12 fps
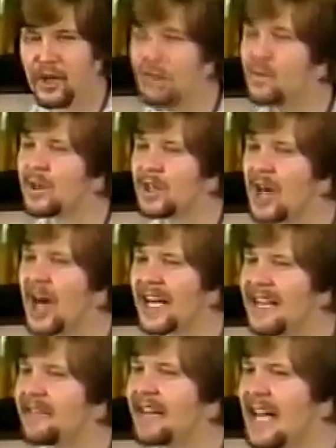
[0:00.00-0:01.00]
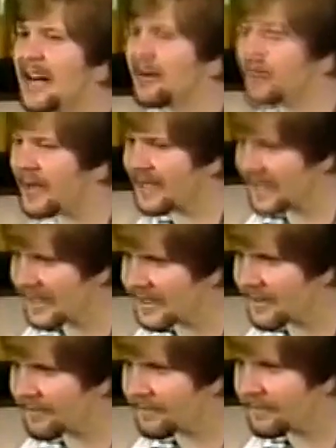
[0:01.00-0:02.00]
you will not even enter my
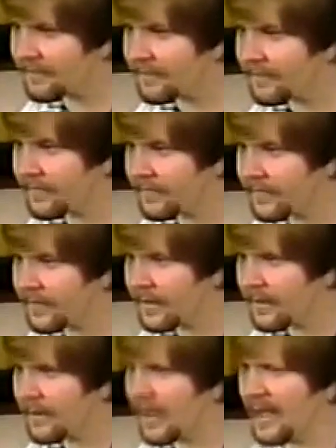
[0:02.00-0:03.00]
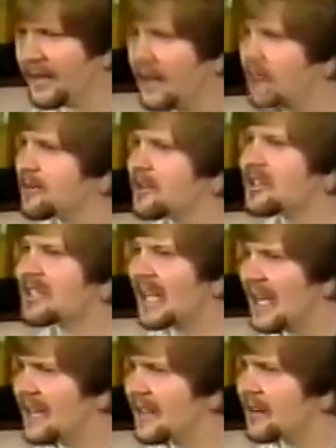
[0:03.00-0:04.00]
kingdom. Man, that was a
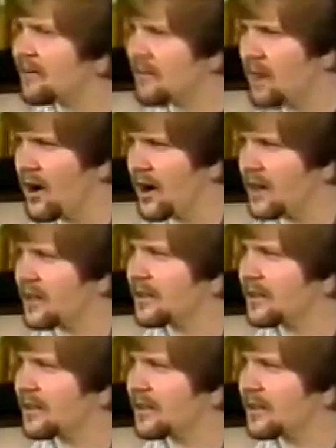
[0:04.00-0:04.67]
scathing remark.